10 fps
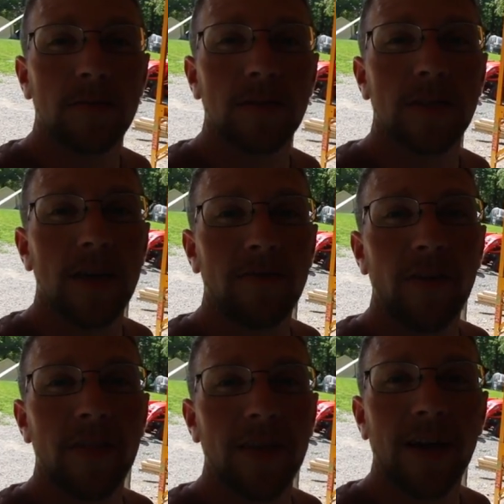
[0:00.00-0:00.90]
We'll see if
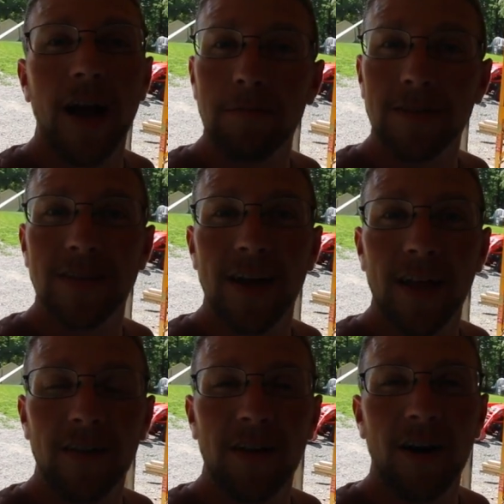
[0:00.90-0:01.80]
everything comes together and